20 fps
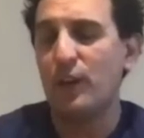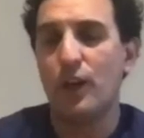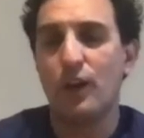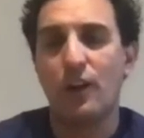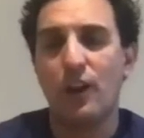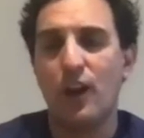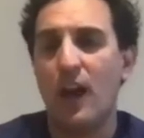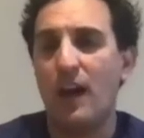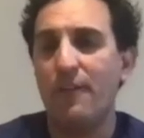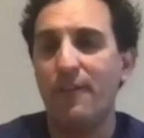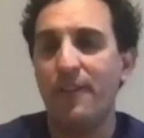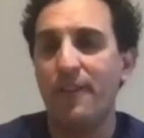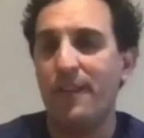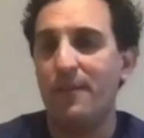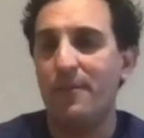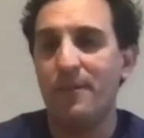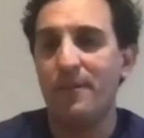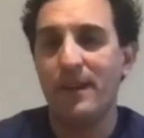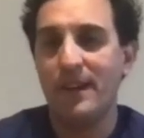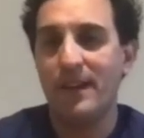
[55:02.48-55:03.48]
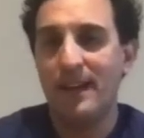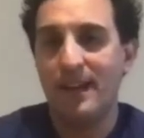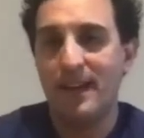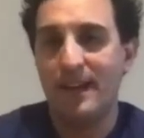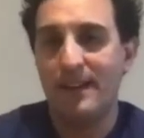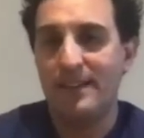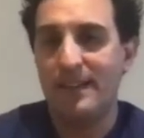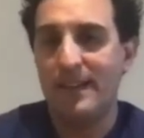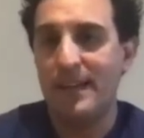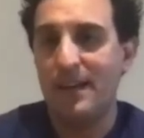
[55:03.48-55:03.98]
life in them,
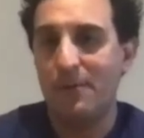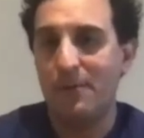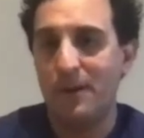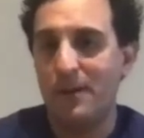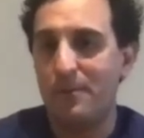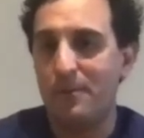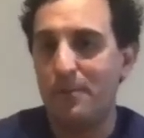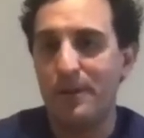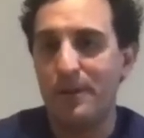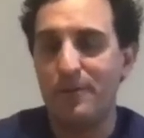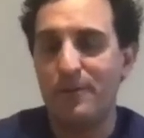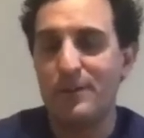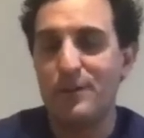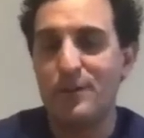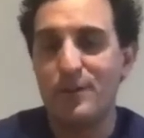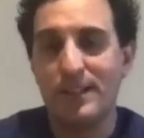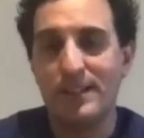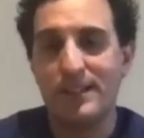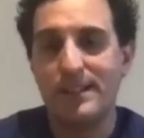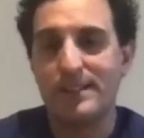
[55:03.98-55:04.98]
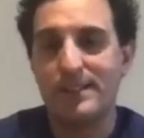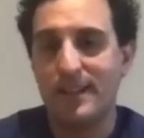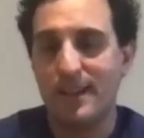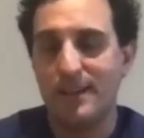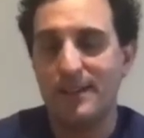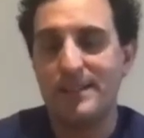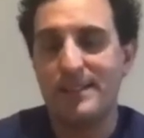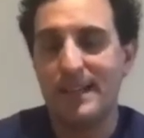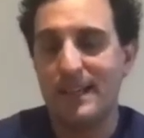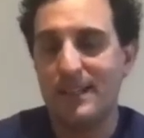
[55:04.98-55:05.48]
and they don't want to be restricted. So
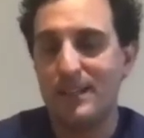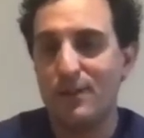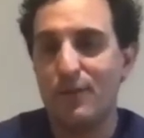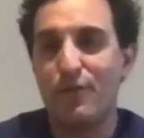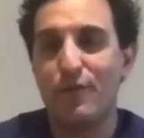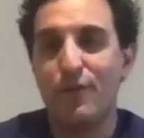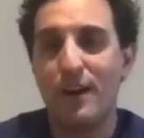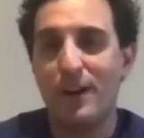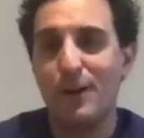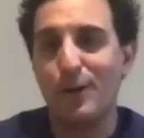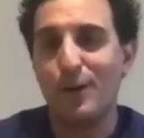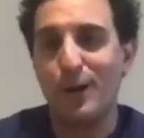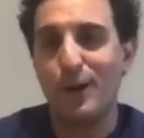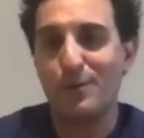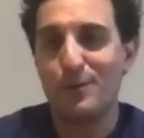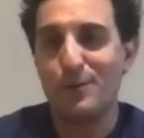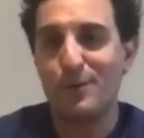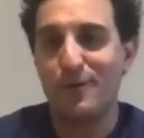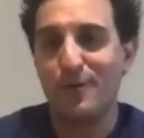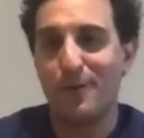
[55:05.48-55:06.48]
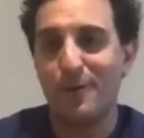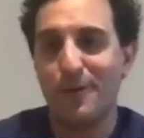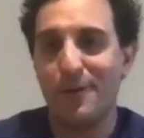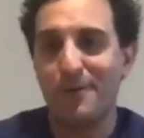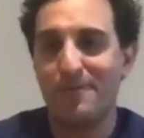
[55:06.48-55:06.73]
it's a very good option for them.